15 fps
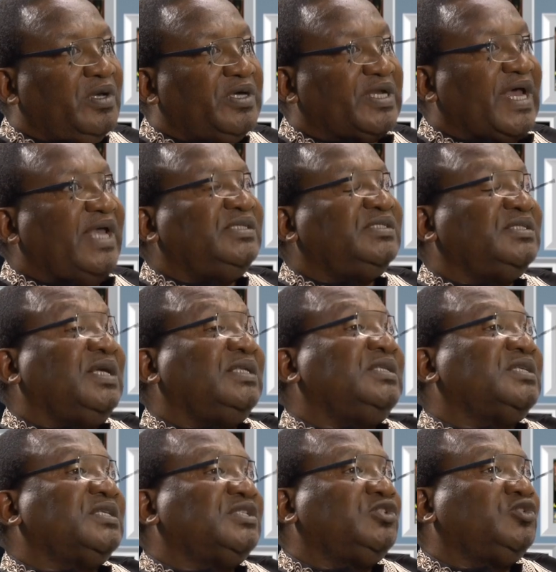Rights that
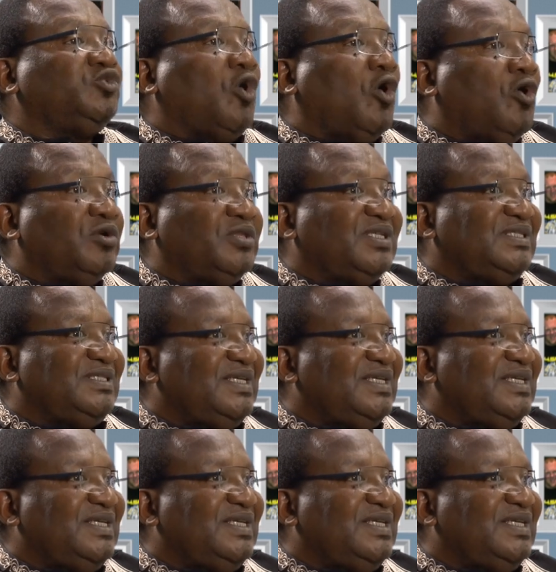restore the